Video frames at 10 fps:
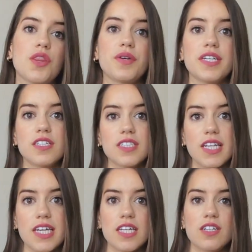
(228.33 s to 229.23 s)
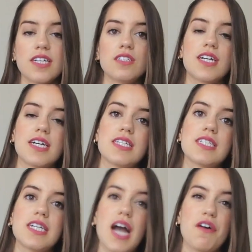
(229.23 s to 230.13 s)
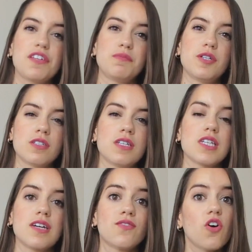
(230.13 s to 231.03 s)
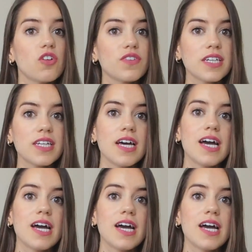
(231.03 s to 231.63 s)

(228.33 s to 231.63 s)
3 years later, and you can see how this person is evolving,